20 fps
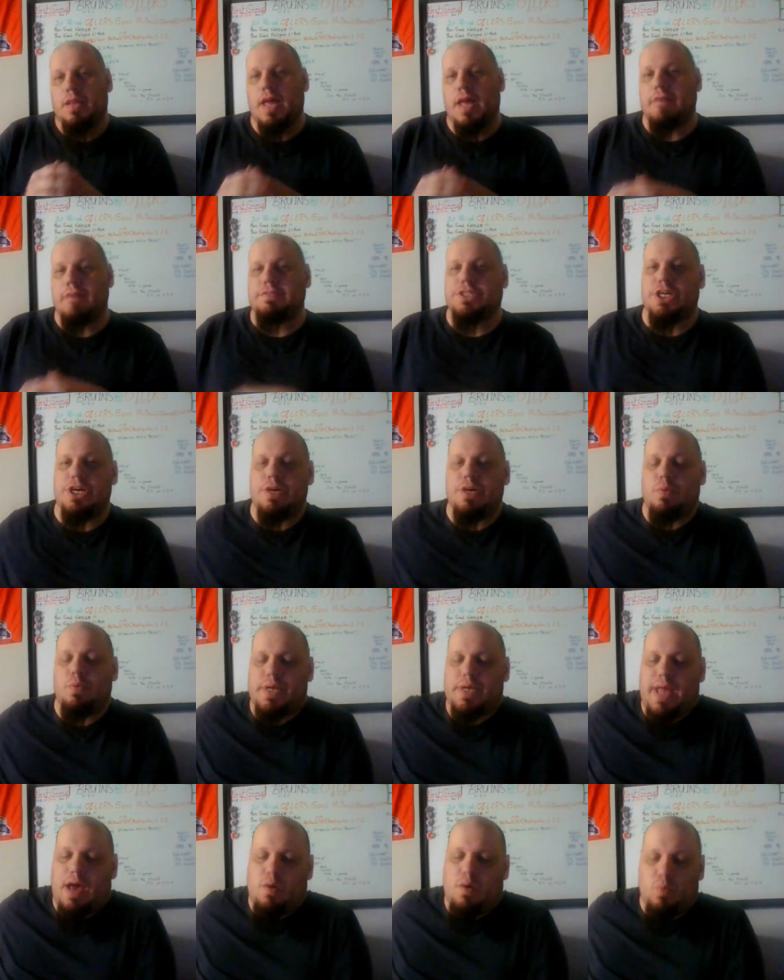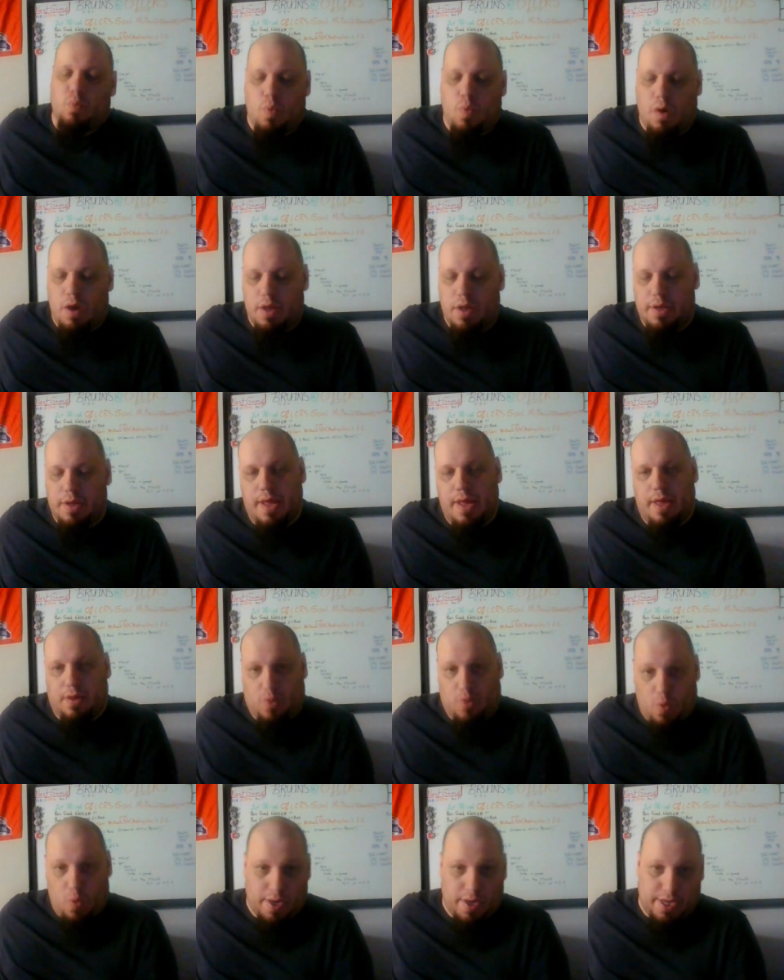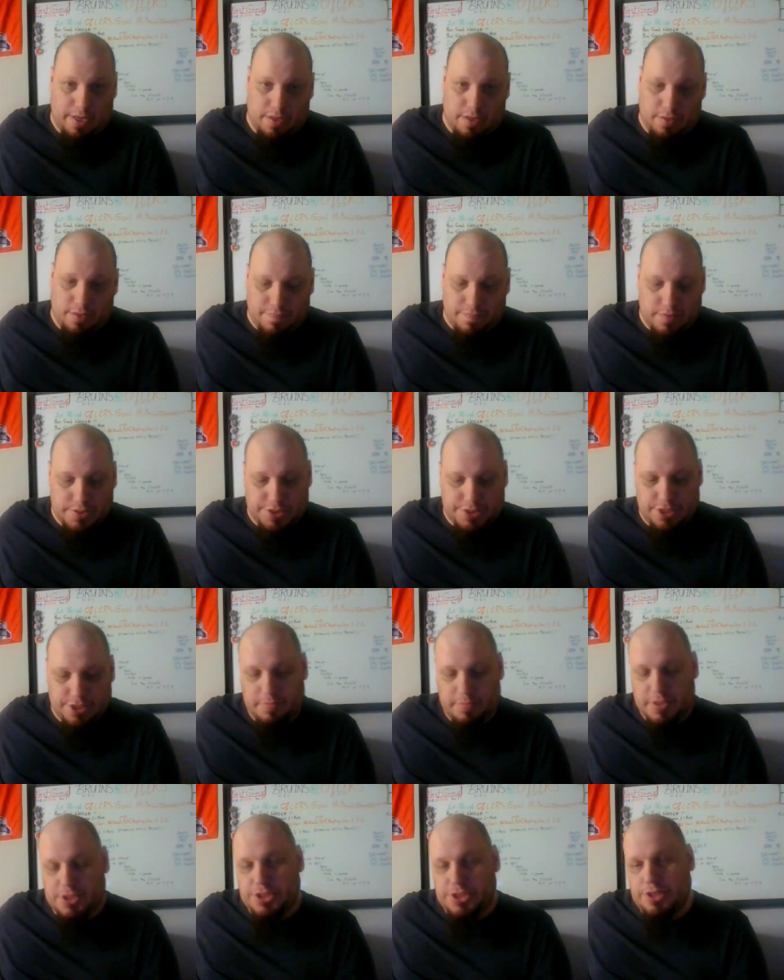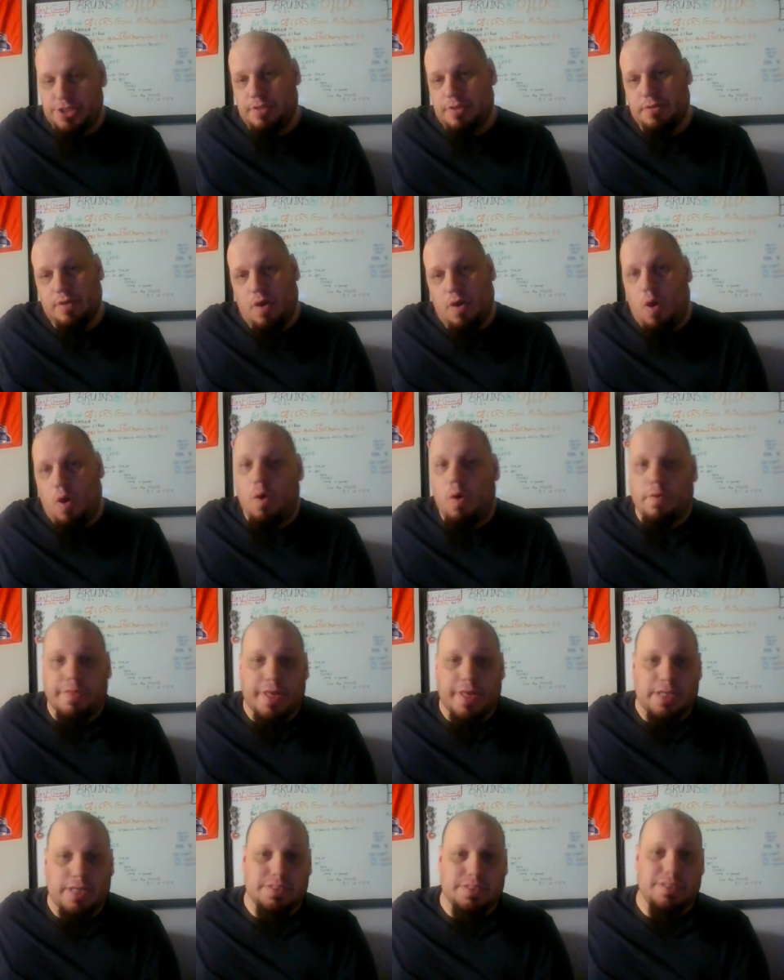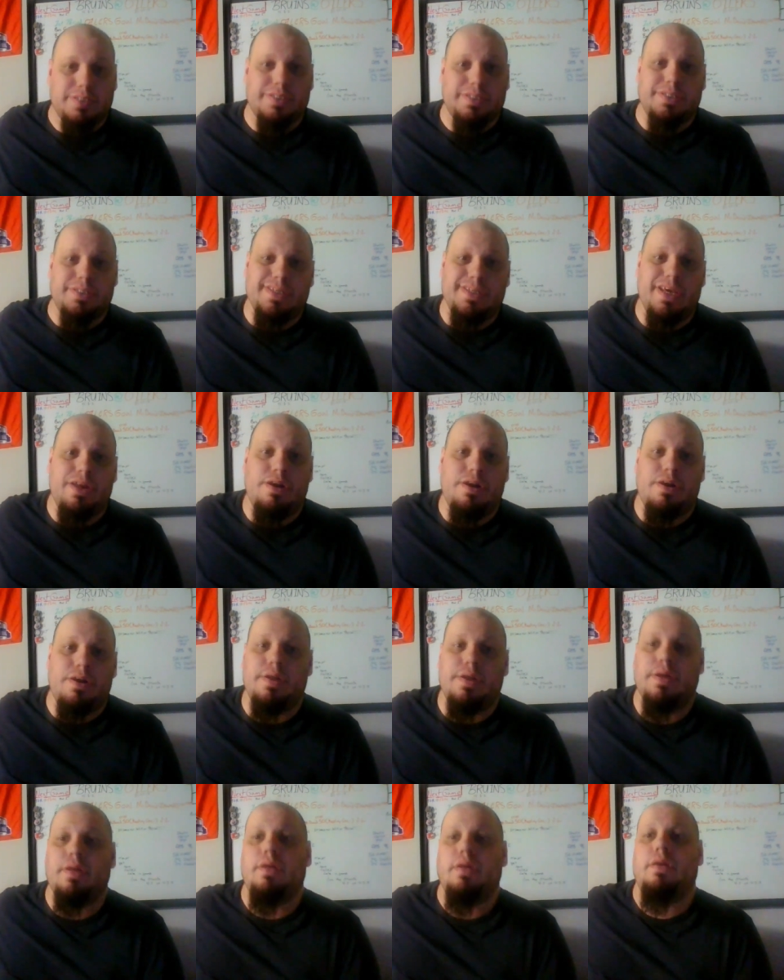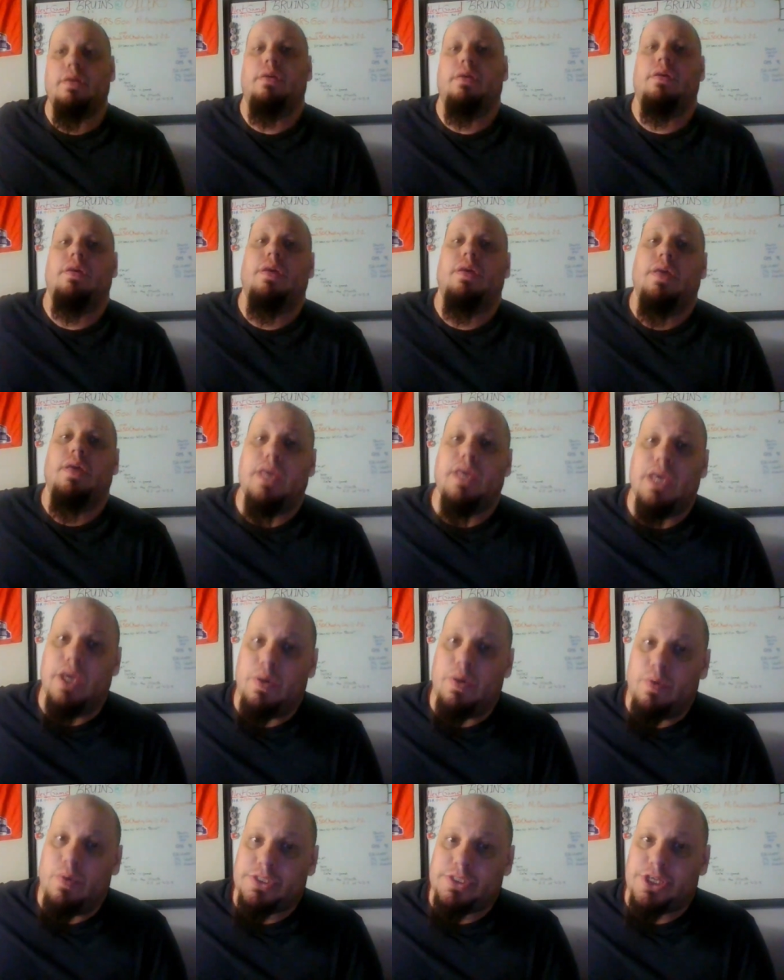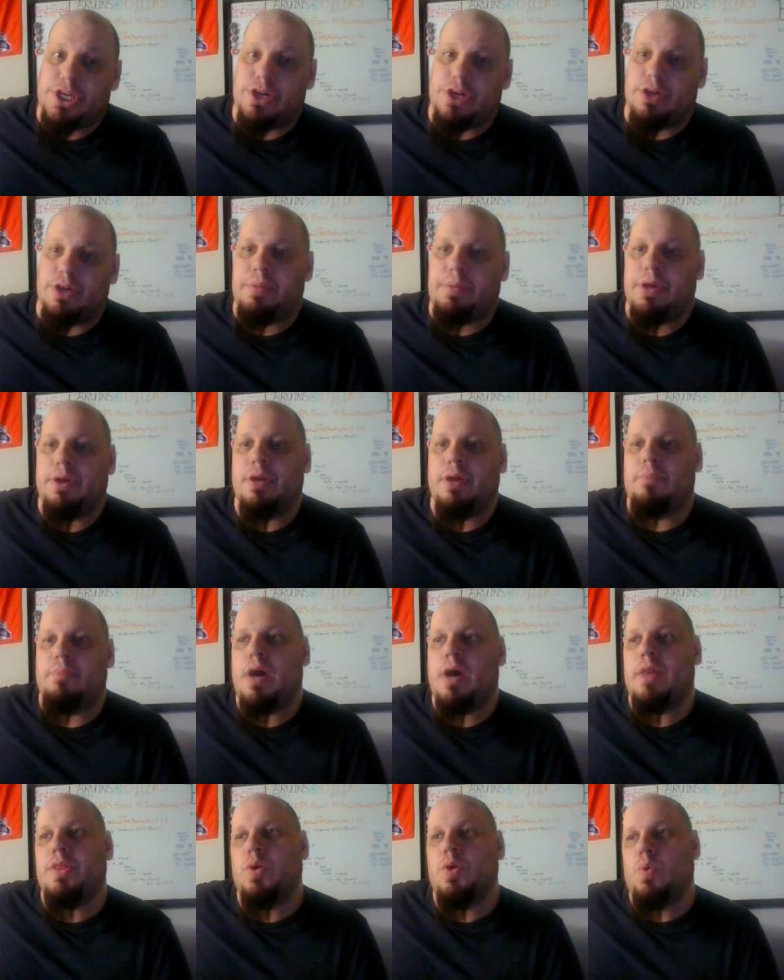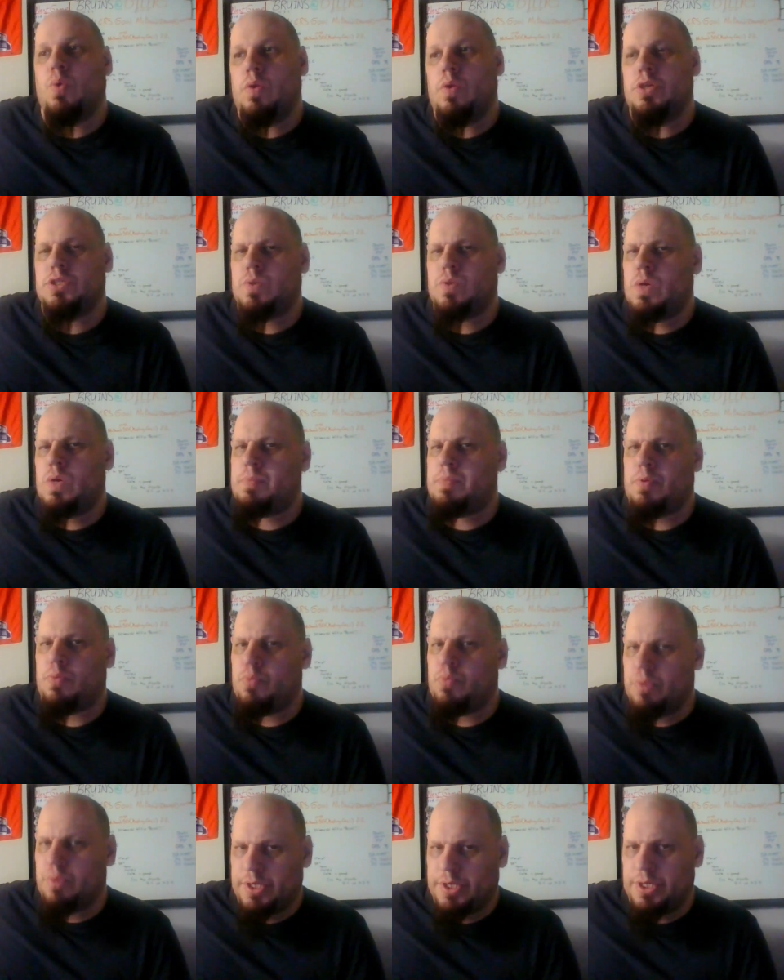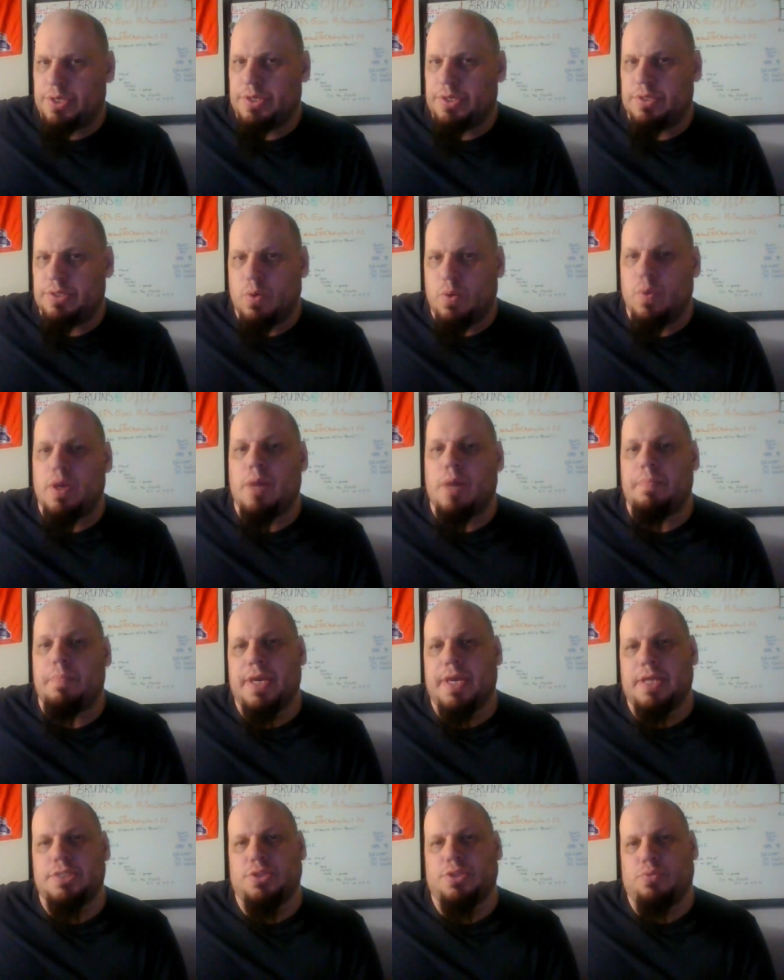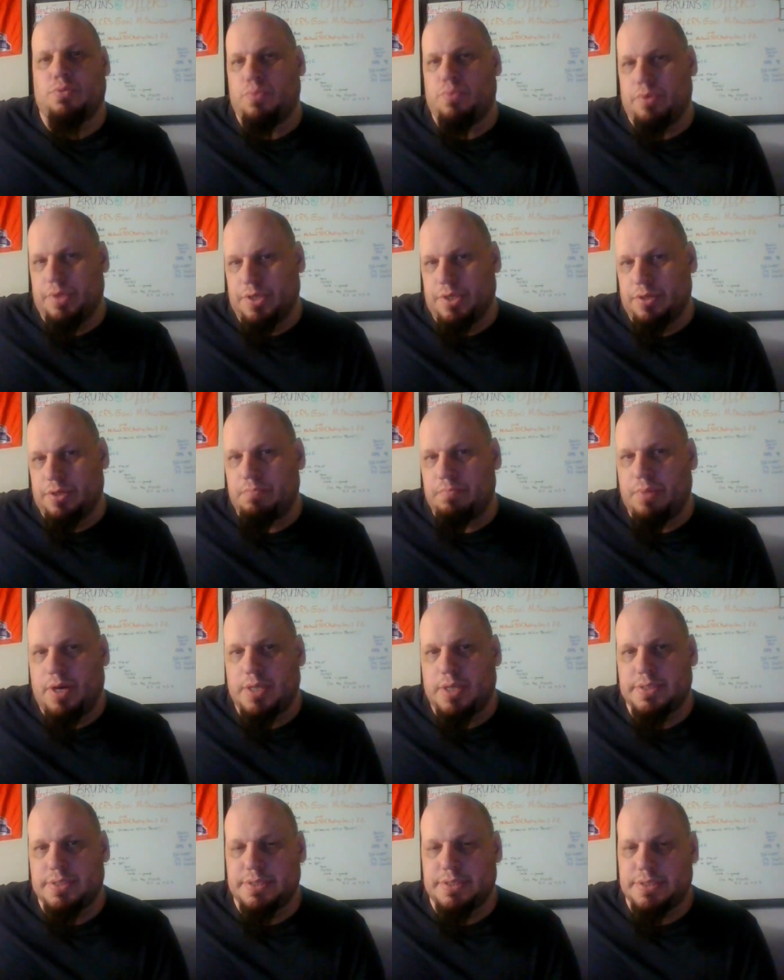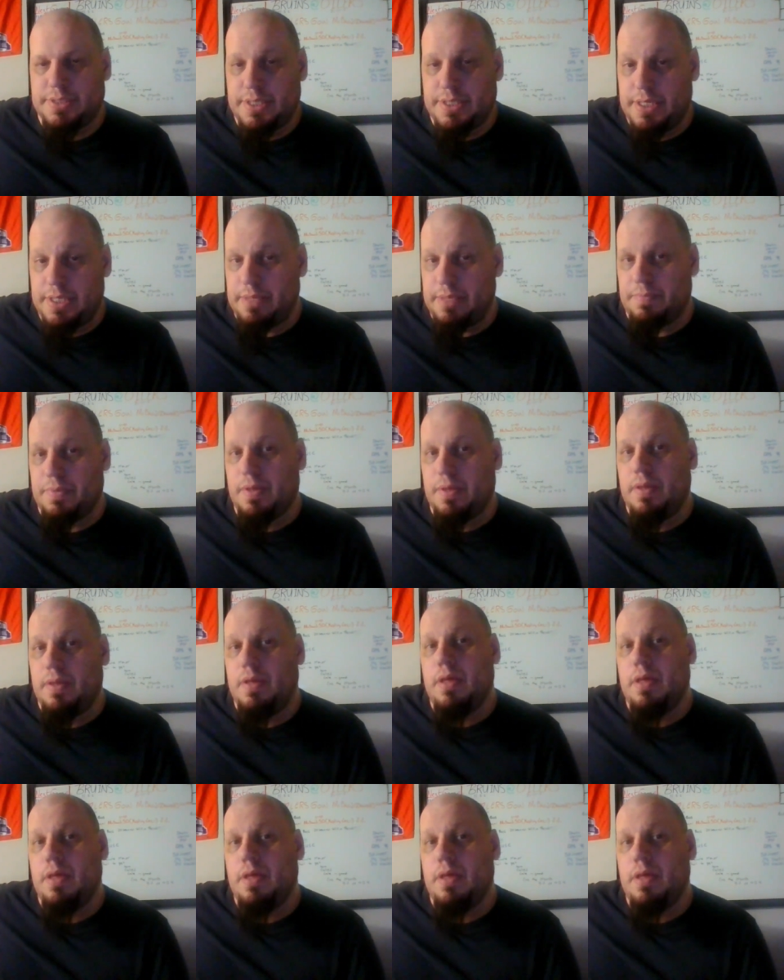Life's good. We're down 1 going into the first intermission. All things considered, it was a good period by the Oilers going up against a really good Boston team.